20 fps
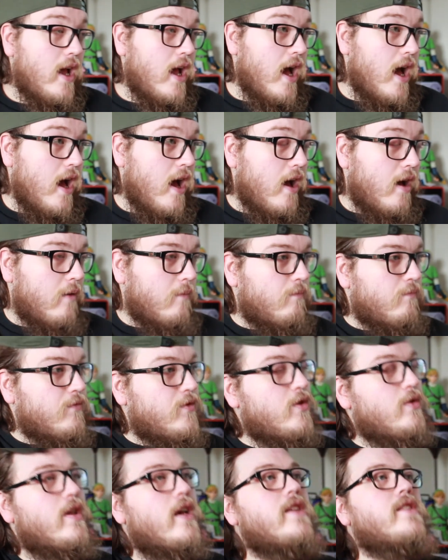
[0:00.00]
Um,
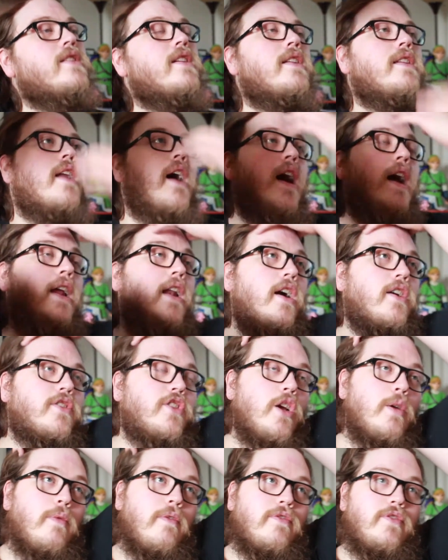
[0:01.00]
2009,
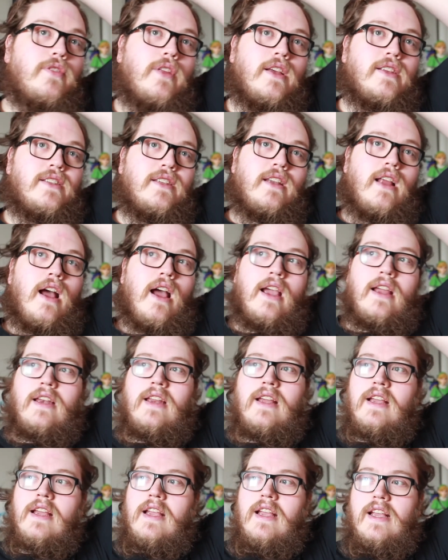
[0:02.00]
October of 2009
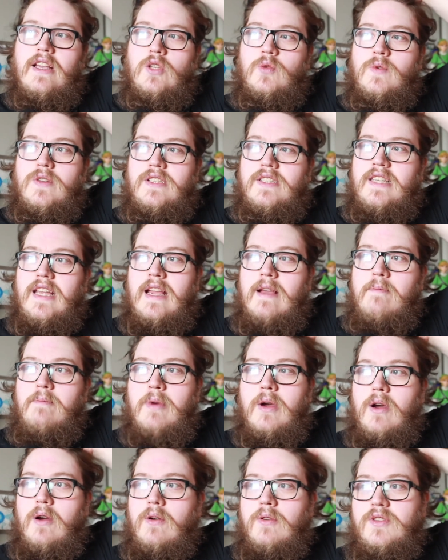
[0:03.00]
is when
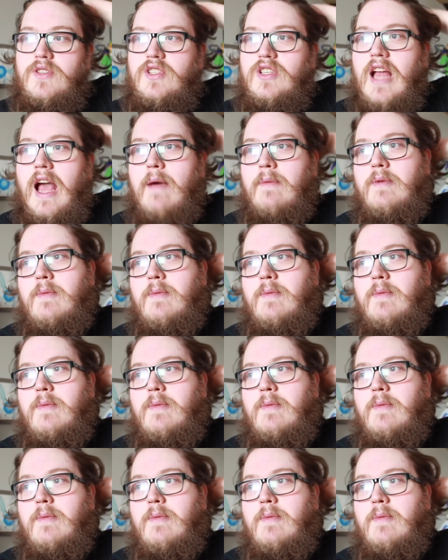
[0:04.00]
Daneboe stopped